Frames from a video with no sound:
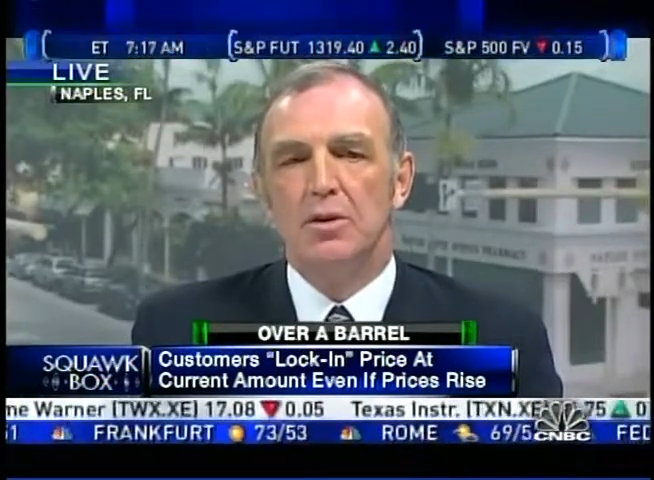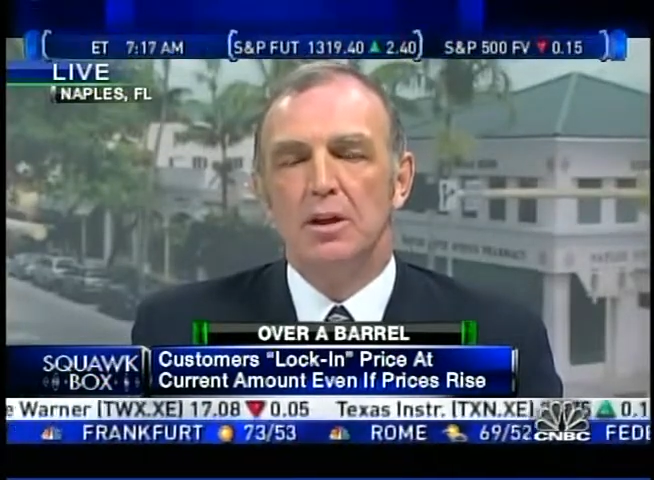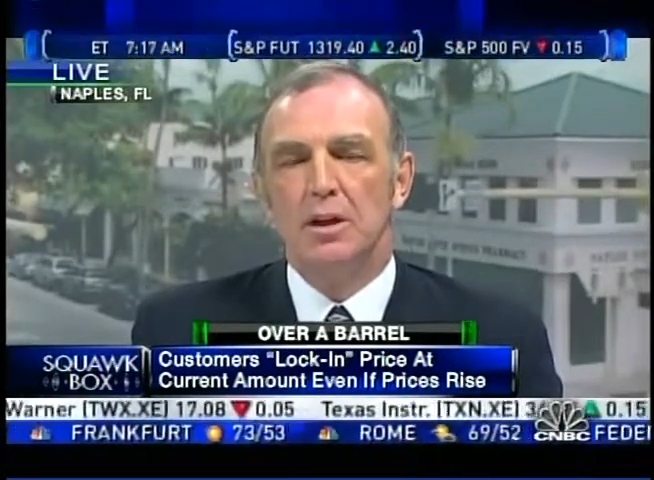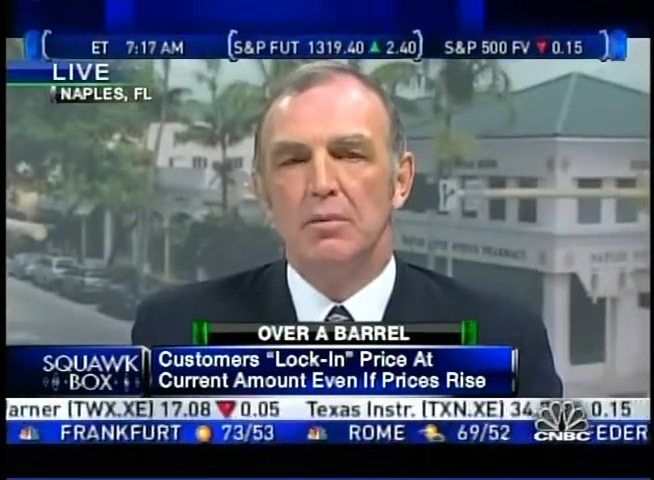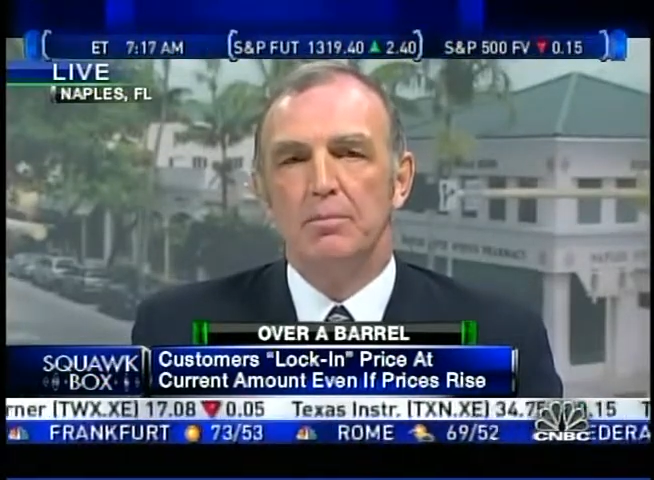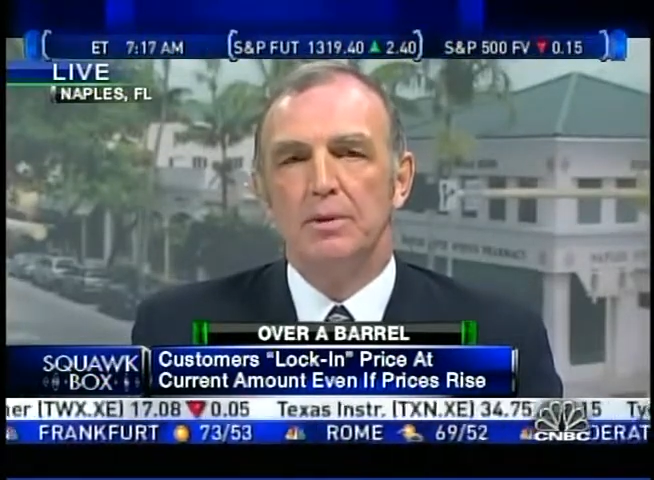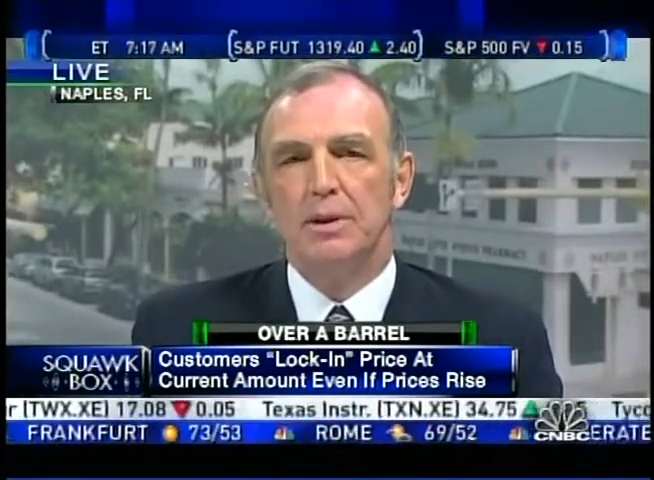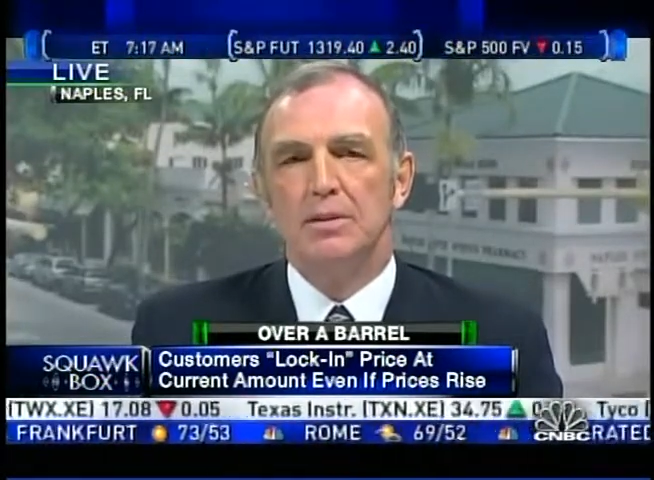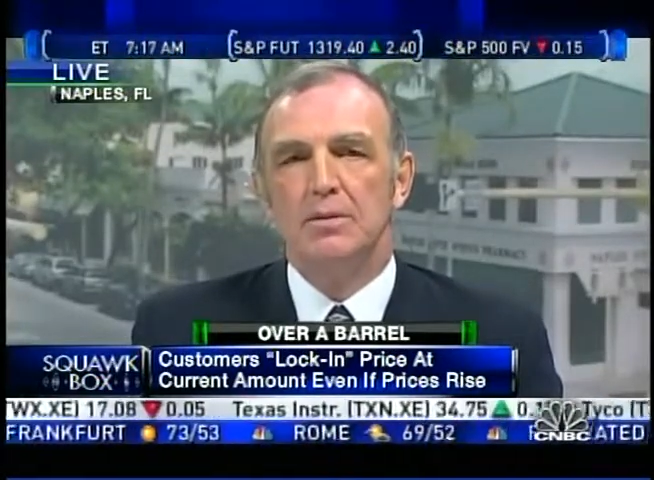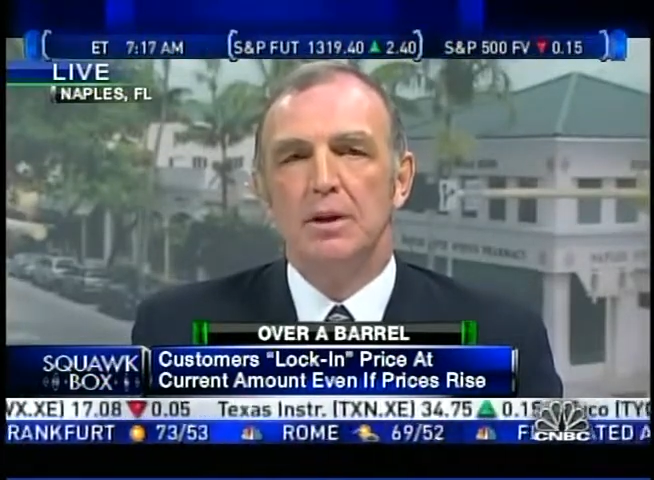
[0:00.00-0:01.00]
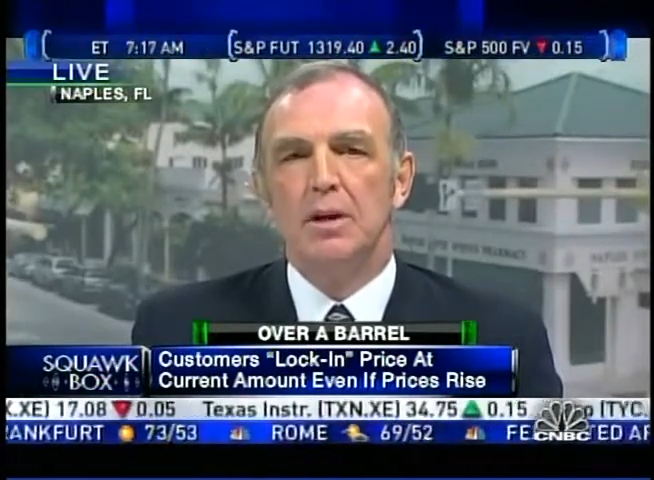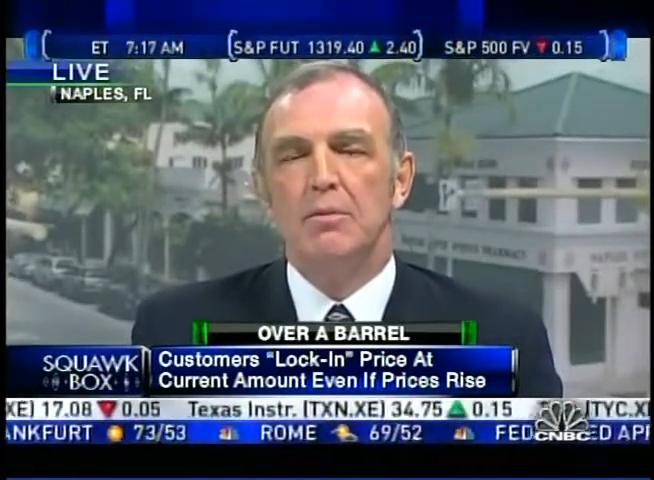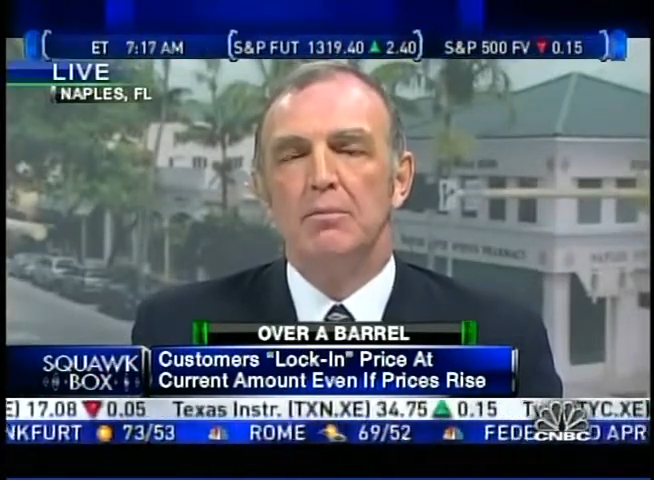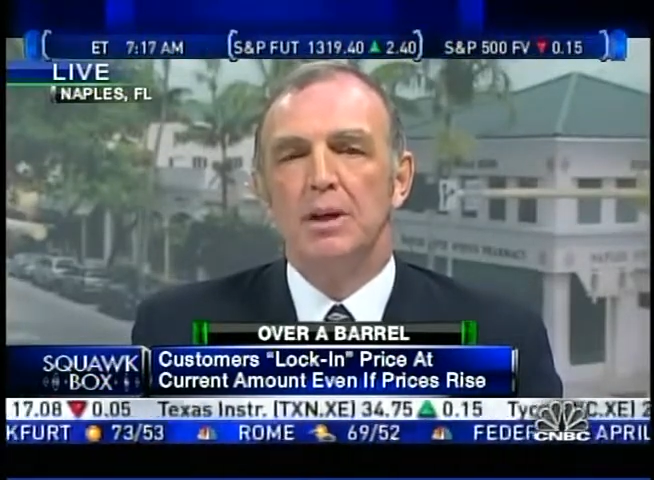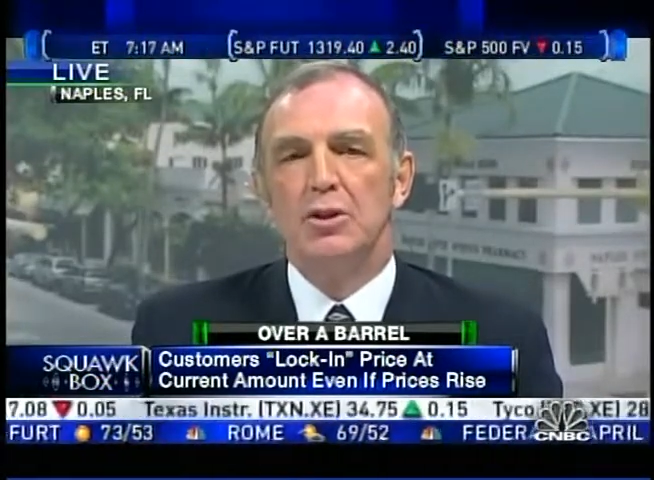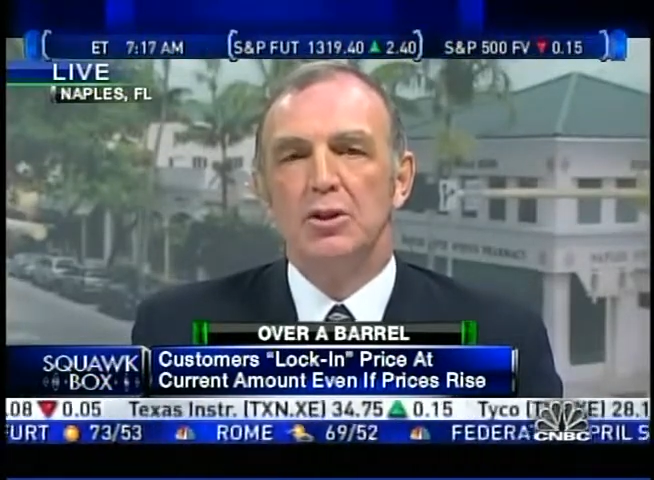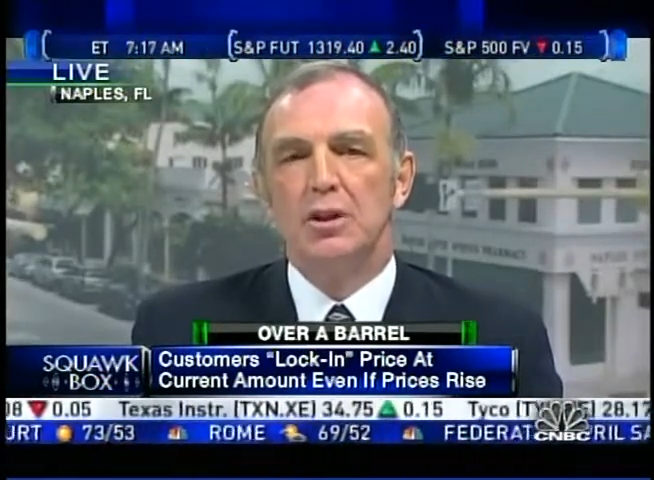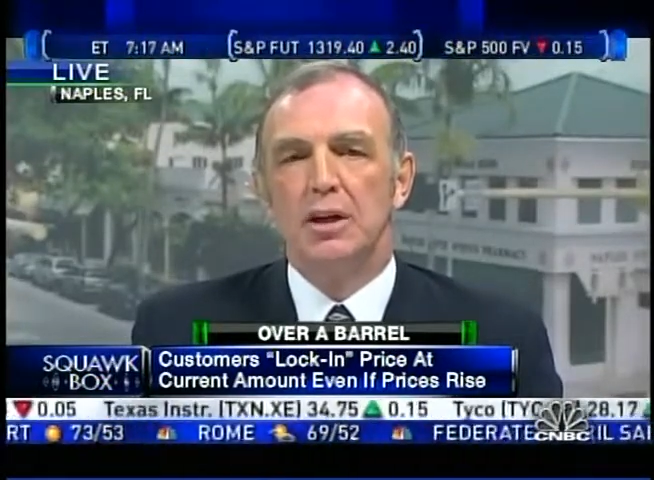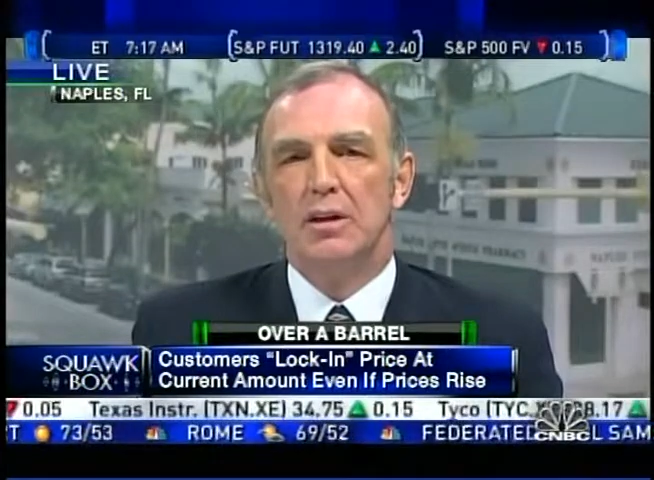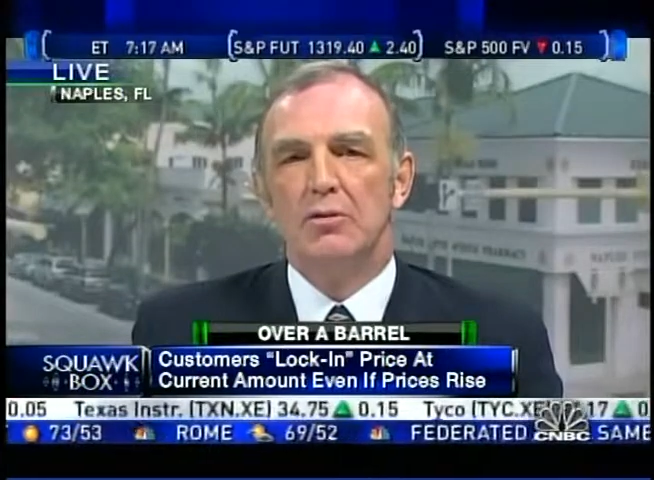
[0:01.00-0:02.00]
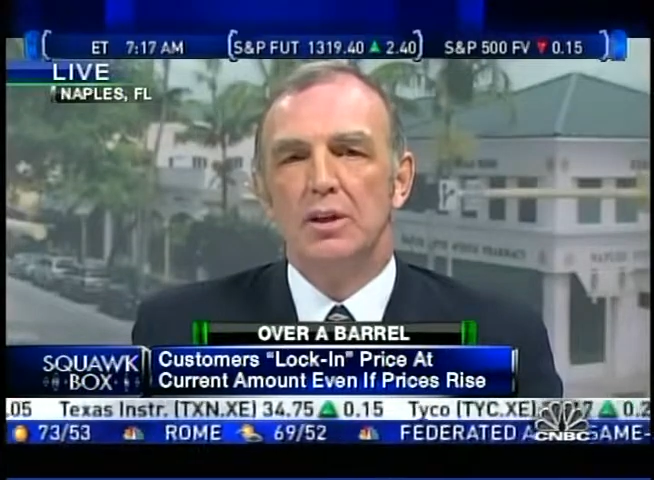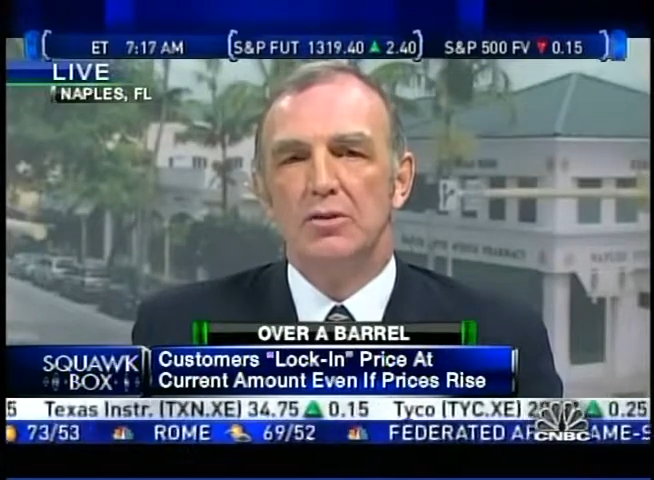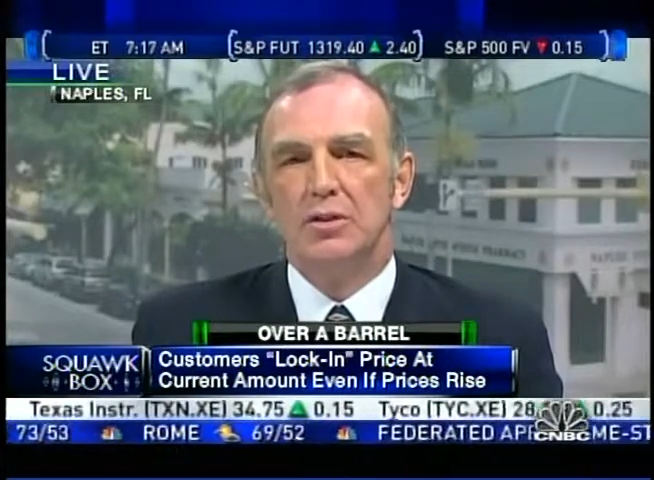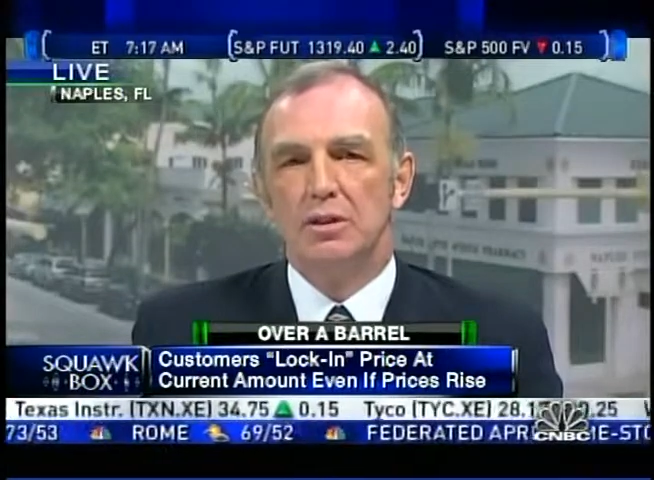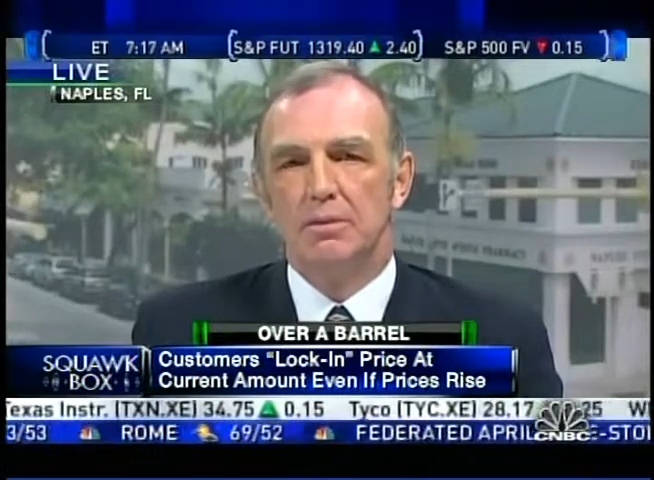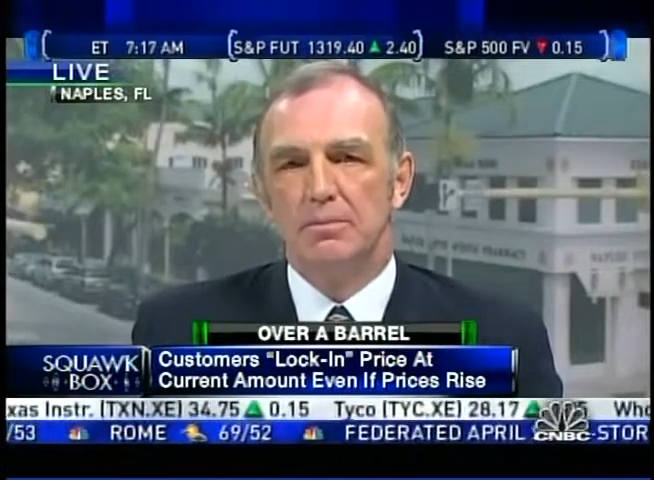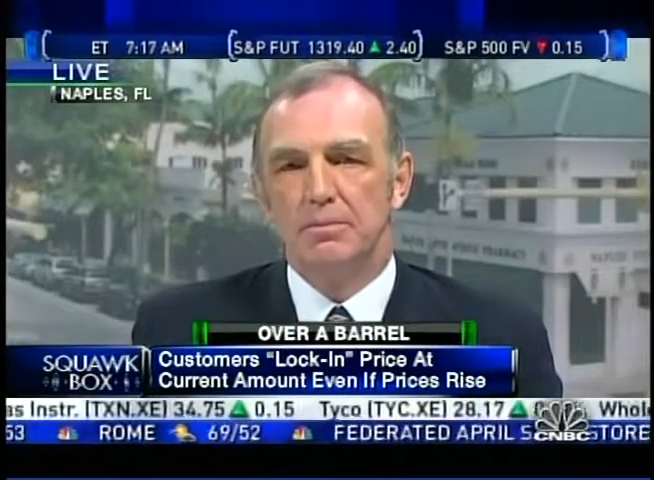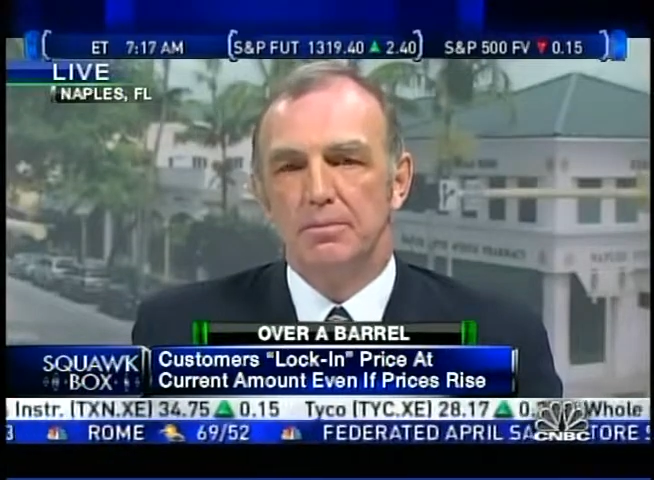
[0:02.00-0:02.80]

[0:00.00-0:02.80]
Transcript: oil companies, major and regional.